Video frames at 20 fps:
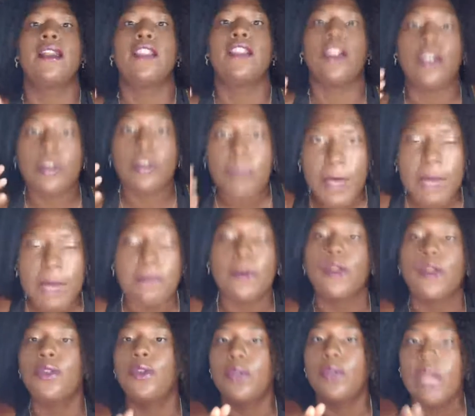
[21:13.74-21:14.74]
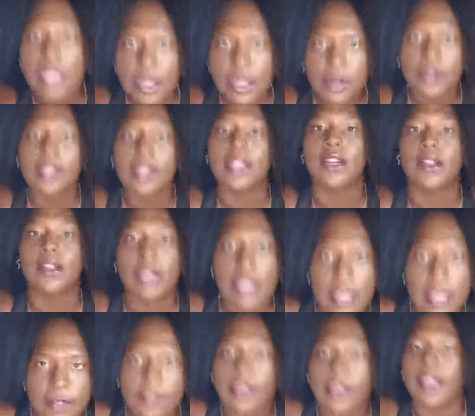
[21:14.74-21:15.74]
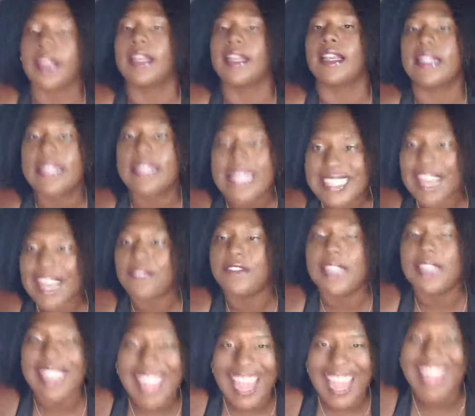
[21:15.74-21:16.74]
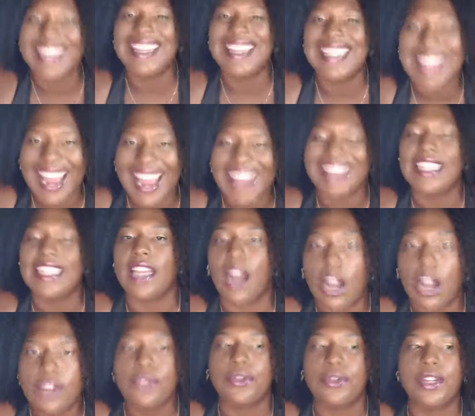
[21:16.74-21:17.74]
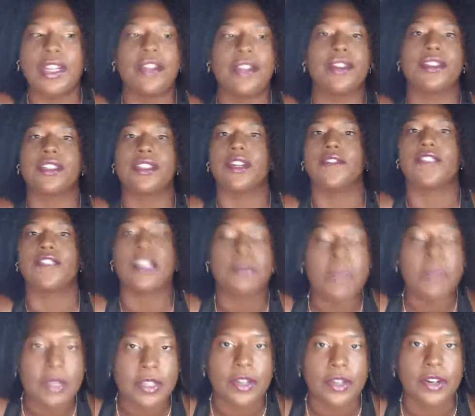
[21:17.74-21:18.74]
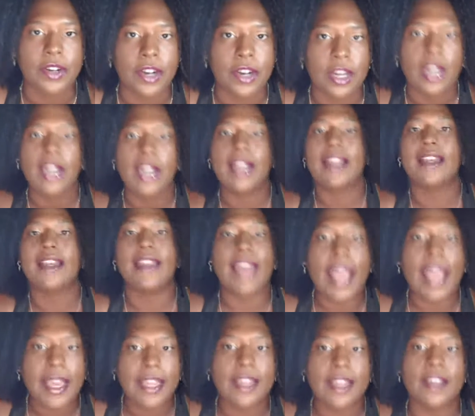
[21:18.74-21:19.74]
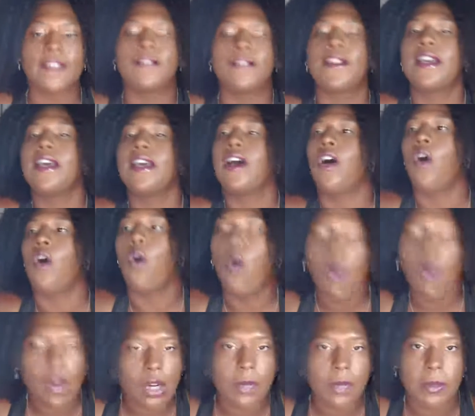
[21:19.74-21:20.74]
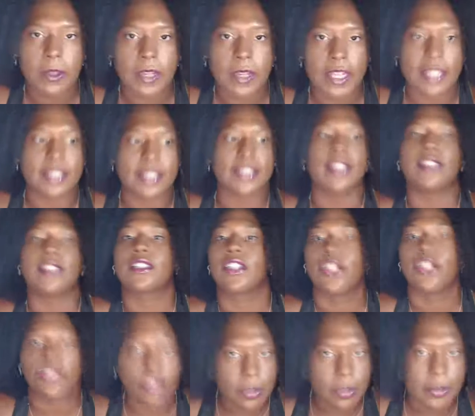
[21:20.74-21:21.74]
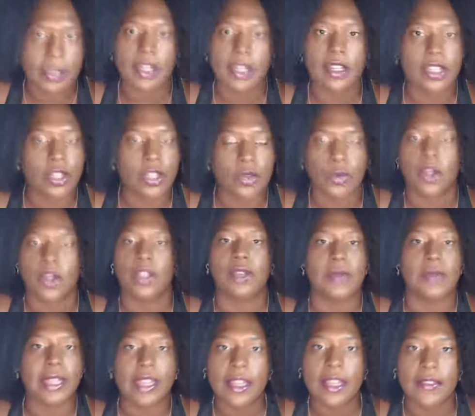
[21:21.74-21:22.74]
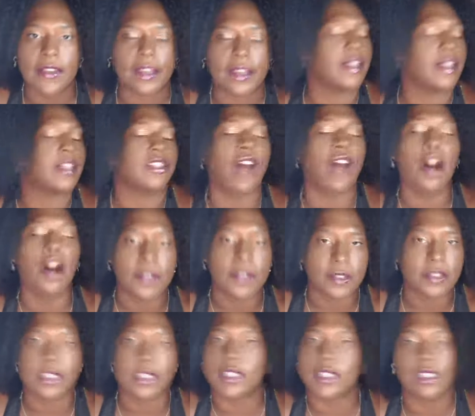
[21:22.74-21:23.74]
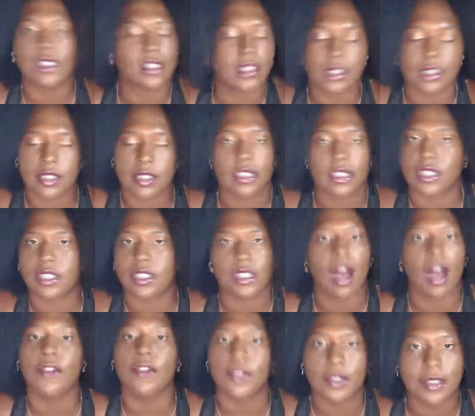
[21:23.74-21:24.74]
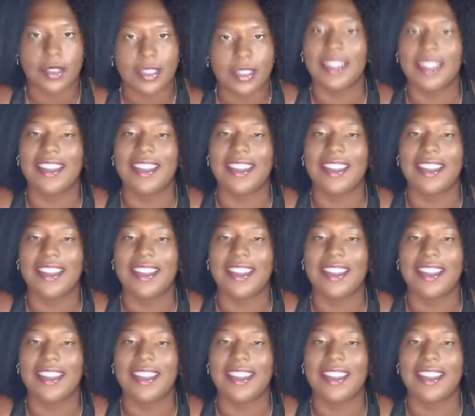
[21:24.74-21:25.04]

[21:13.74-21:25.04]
there's people who literally are living 70, 80, 90, 100 years of just pure negative horribleness. It's contributing to the world that we live in. It's awful. It's just awful.